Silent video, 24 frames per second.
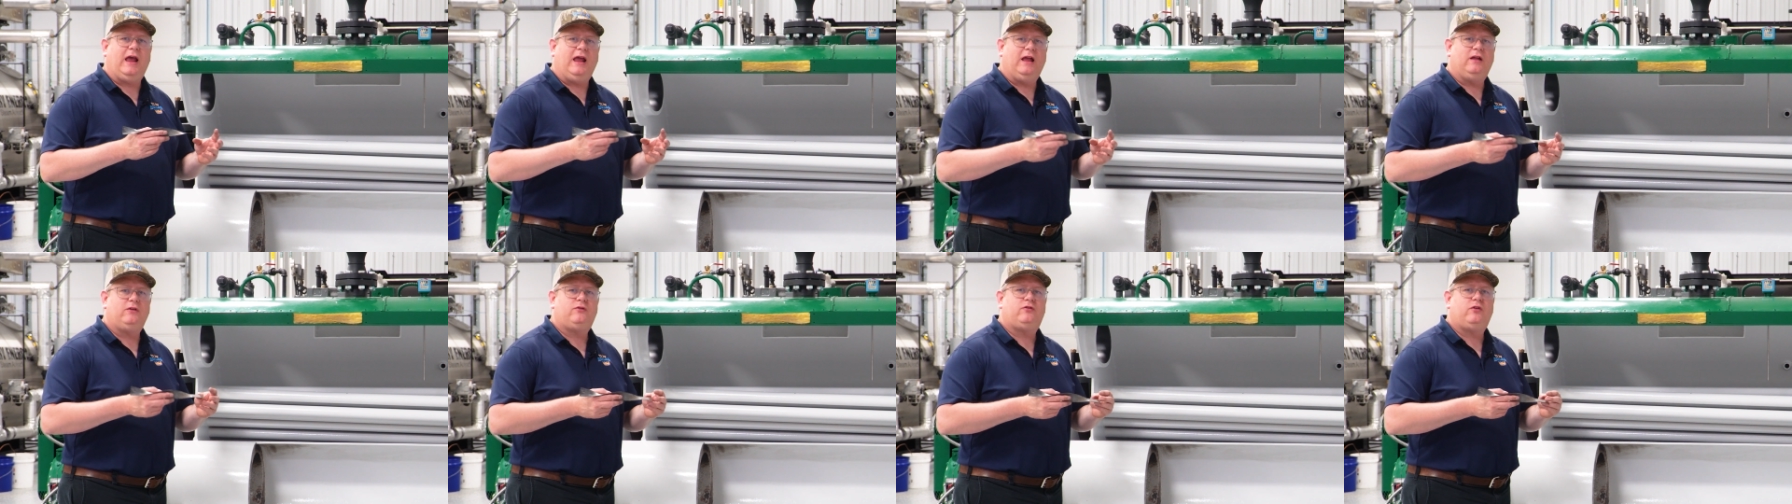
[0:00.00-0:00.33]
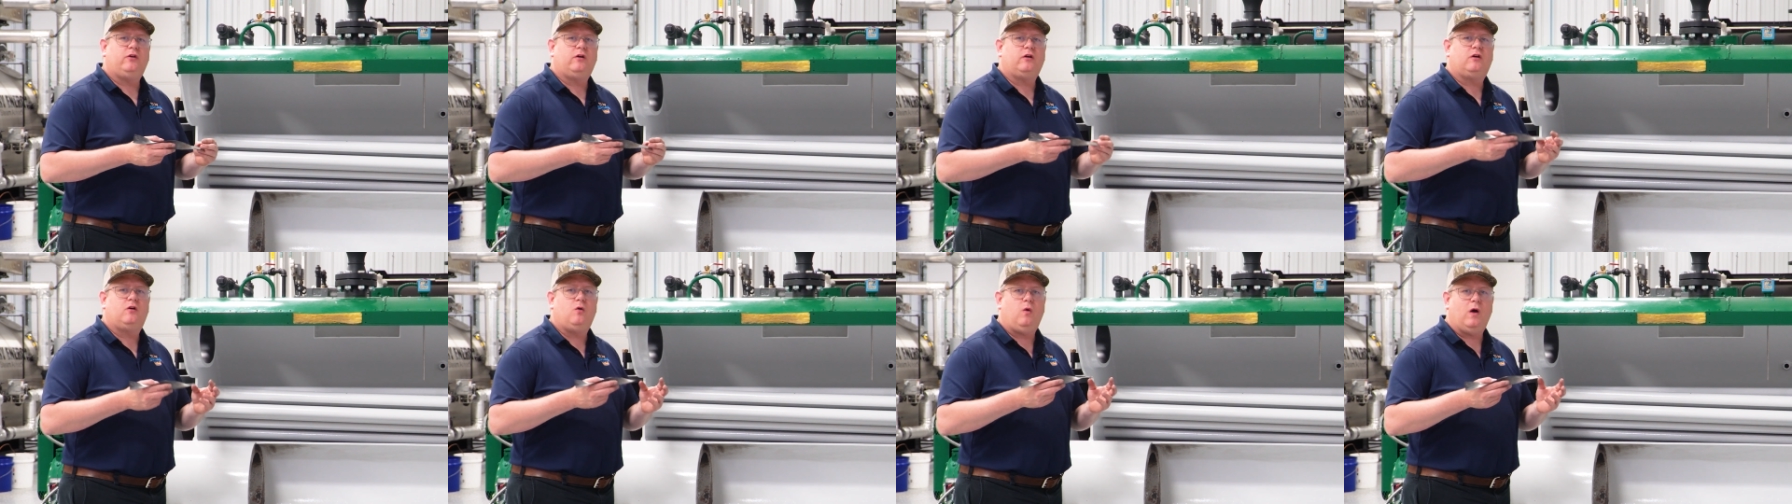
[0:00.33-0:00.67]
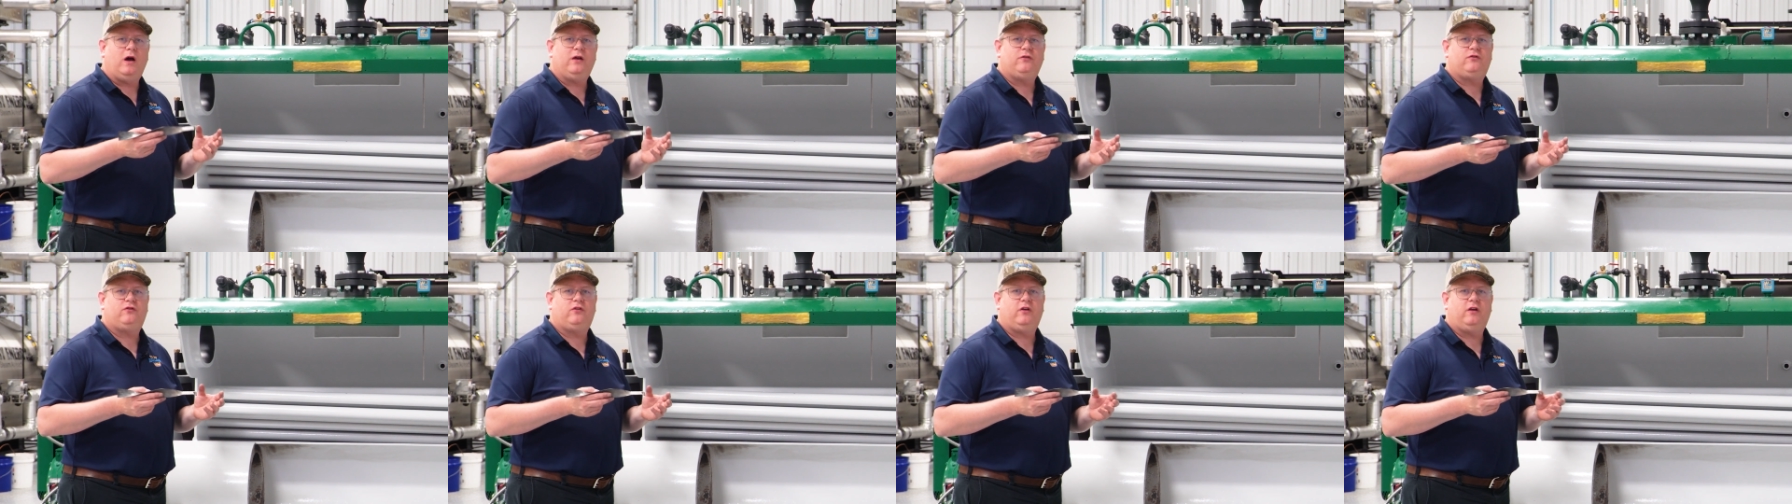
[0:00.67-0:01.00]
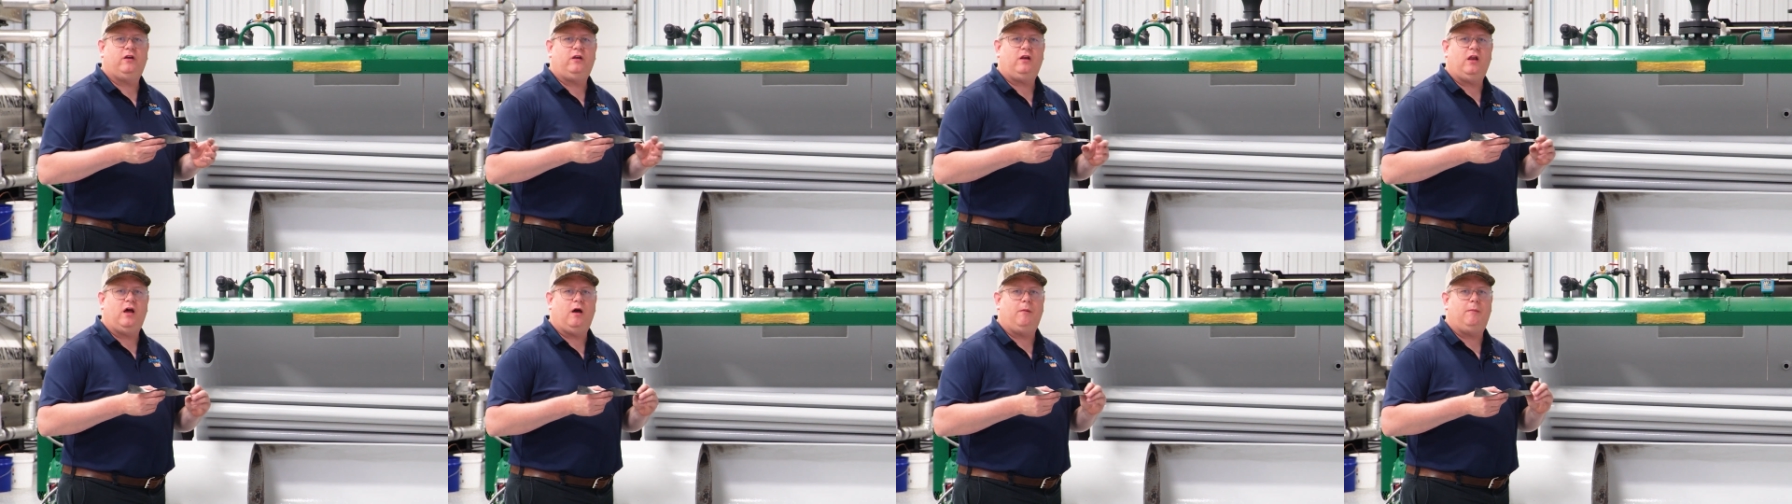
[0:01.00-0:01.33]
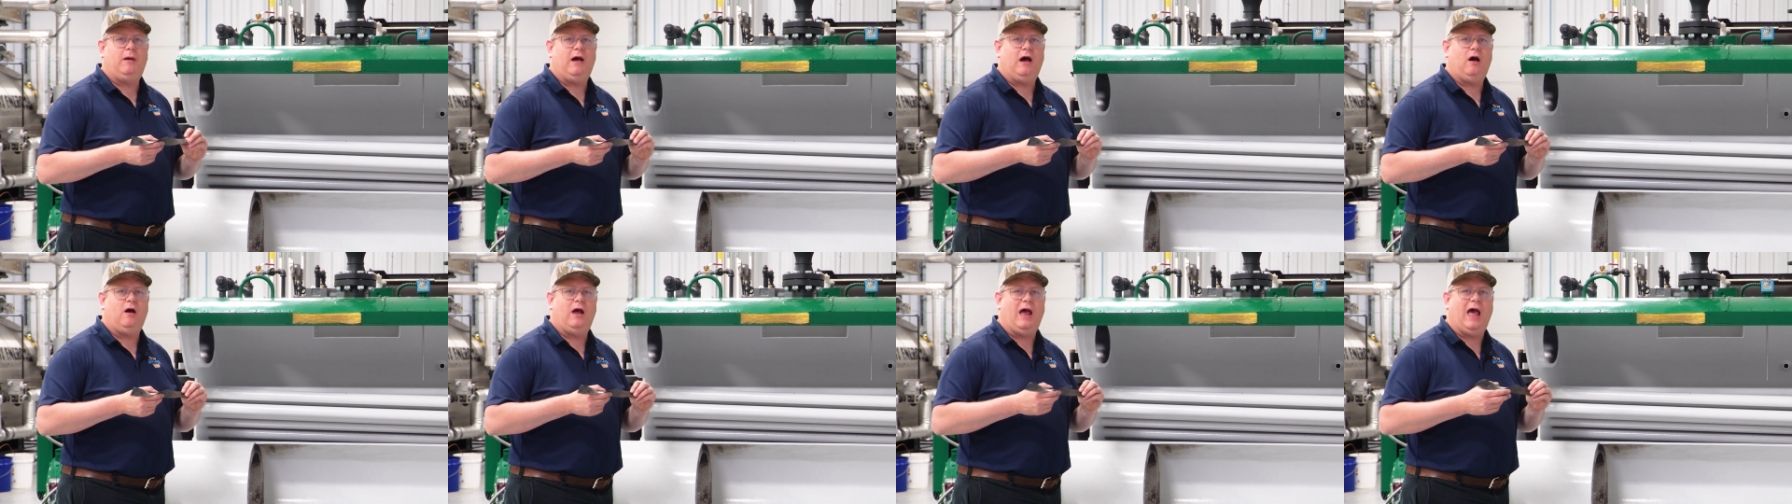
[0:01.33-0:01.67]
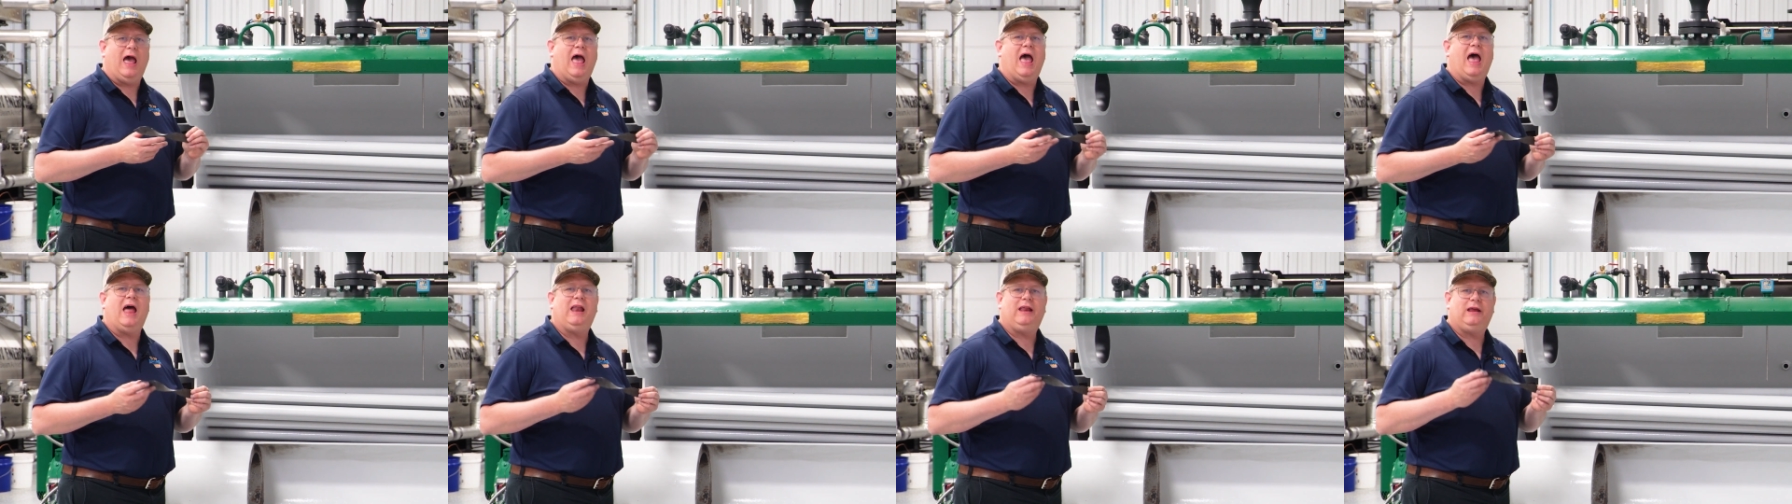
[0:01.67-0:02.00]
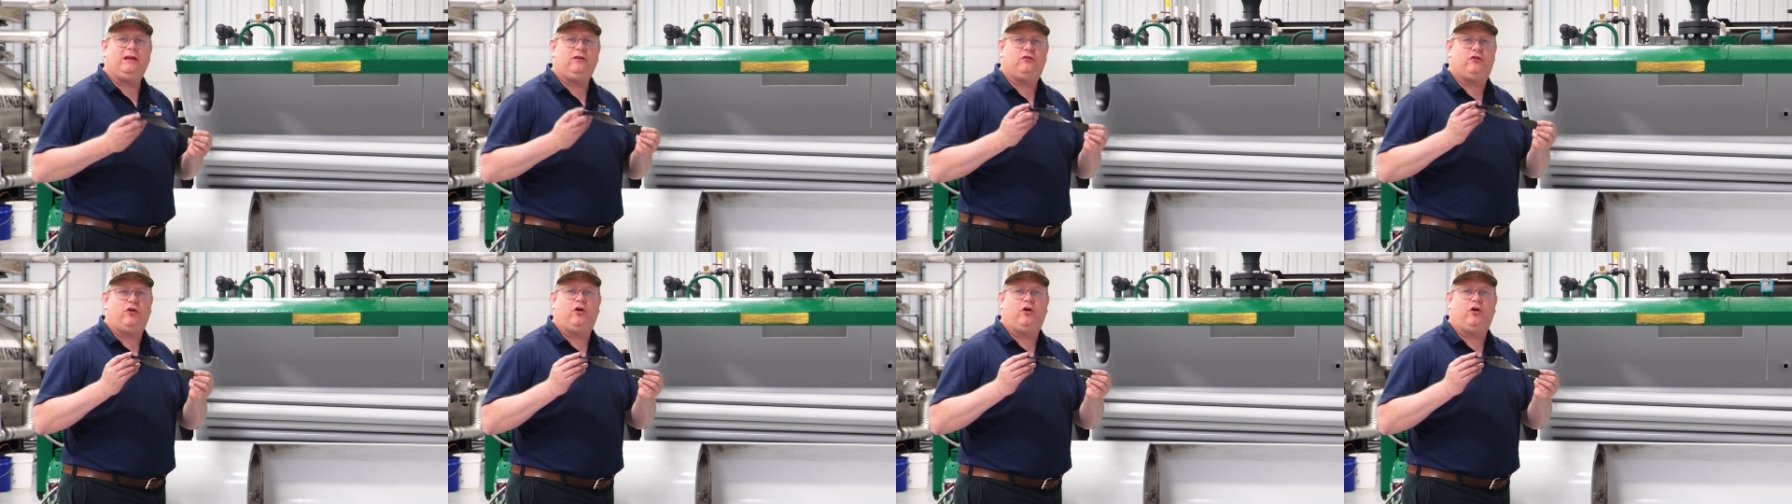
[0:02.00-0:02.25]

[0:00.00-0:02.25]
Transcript: to answer a question about adding